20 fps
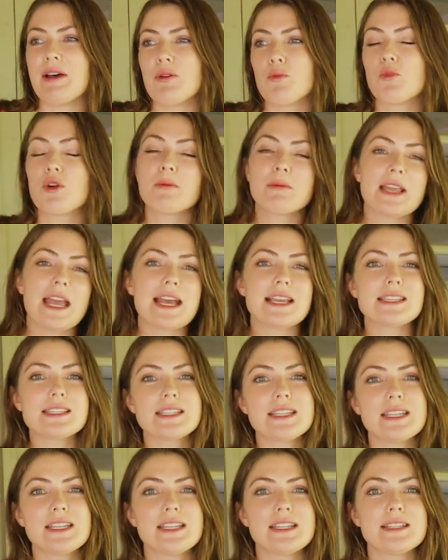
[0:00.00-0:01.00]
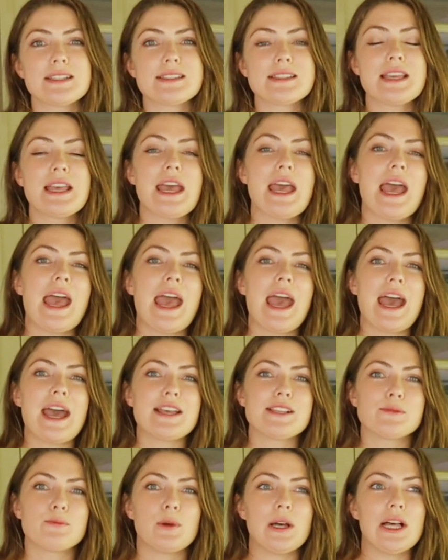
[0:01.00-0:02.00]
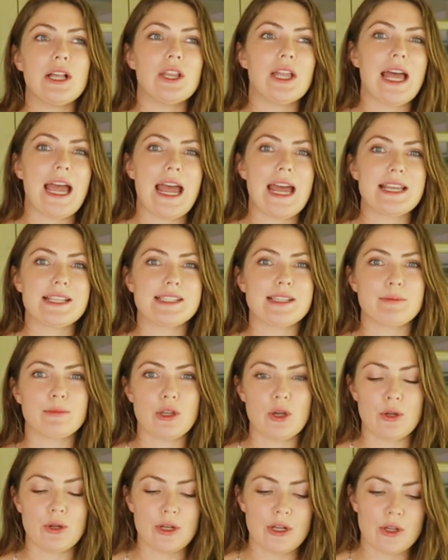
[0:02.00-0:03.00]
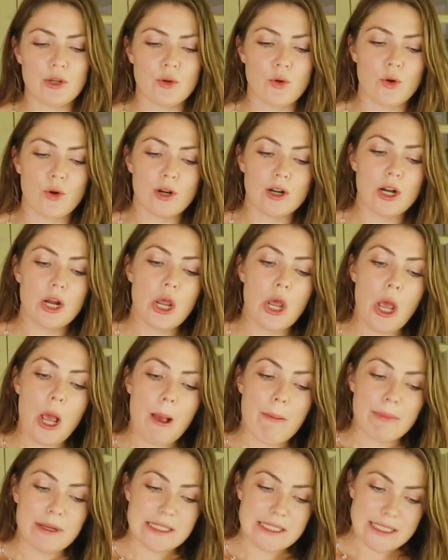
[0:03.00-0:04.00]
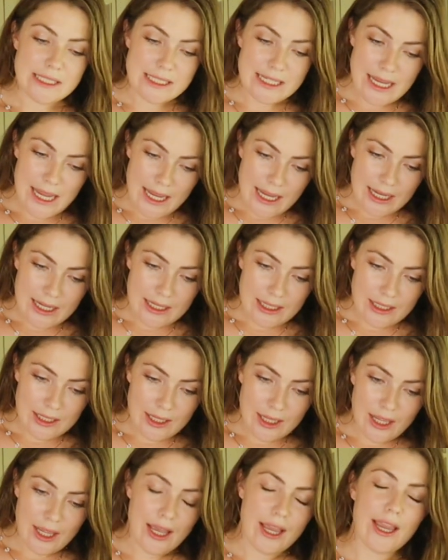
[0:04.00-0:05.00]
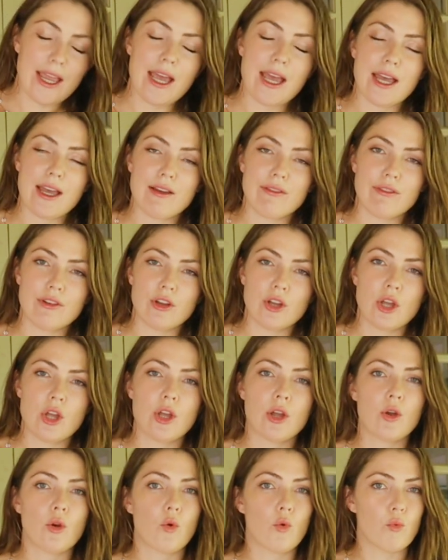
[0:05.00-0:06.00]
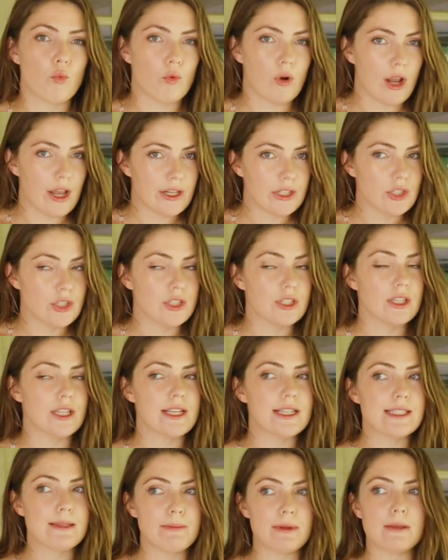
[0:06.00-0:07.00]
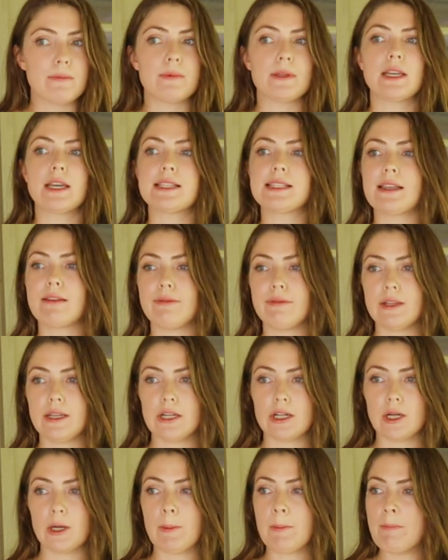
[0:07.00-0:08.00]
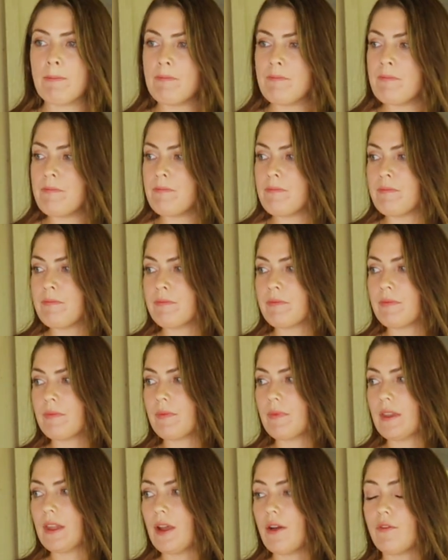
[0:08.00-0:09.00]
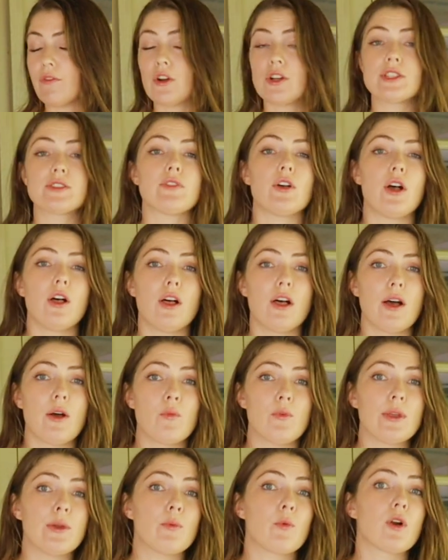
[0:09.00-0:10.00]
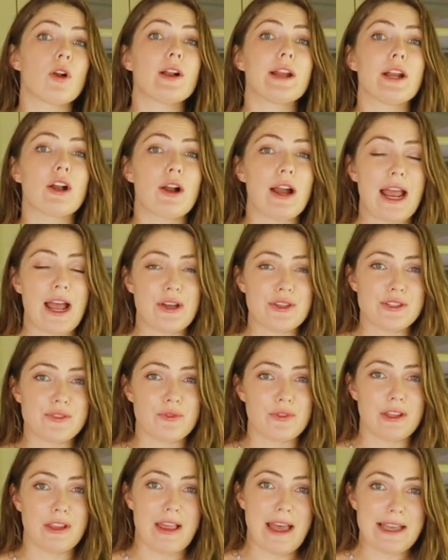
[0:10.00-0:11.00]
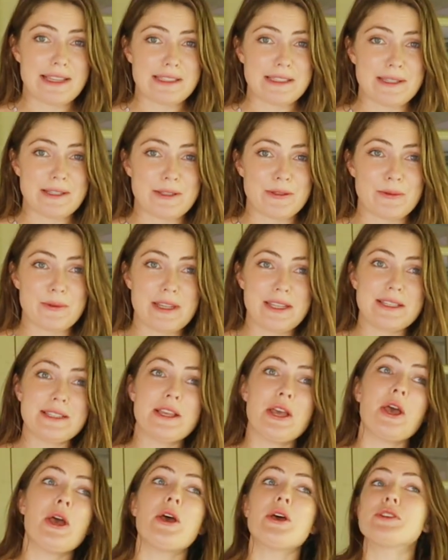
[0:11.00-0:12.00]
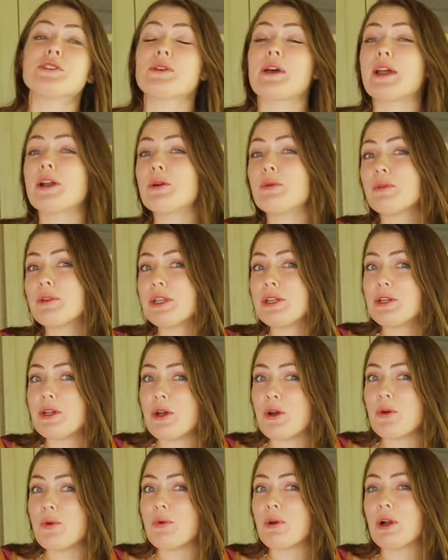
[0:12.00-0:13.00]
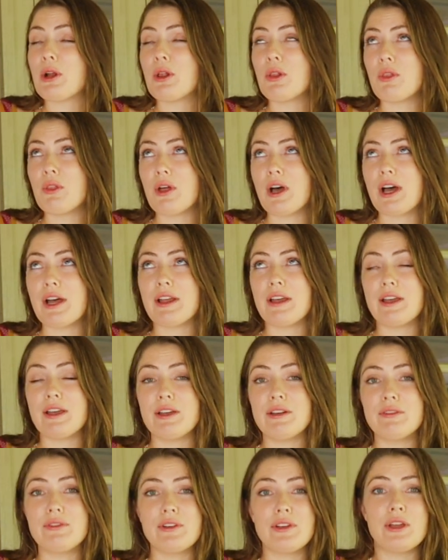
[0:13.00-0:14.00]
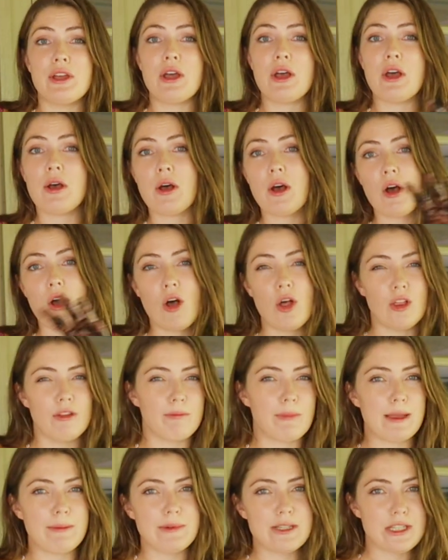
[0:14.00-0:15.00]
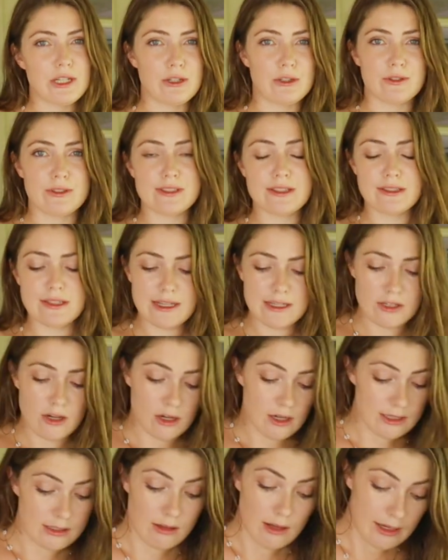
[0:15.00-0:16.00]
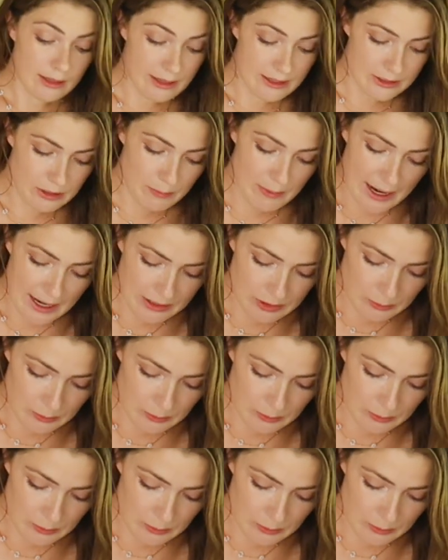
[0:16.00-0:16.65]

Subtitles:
worm castings, as well as some coconut coir. But today I have rushed things a bit because I figure, first of all, we weren't in our house for the last 6 weeks, so I don't really know where a lot of all of my materials and things are, because a lot of things are packed